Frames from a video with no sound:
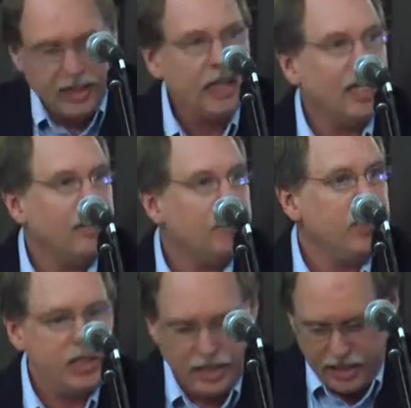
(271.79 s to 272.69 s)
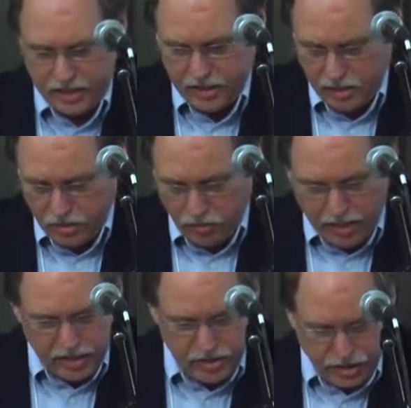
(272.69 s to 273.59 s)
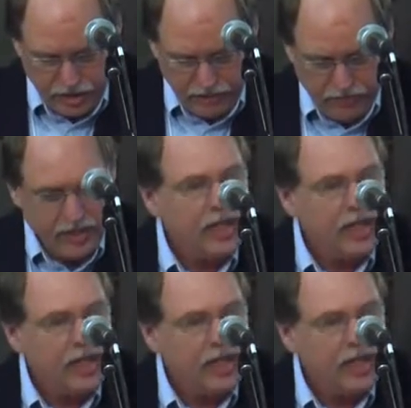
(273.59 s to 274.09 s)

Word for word: And I appreciate Grand Chief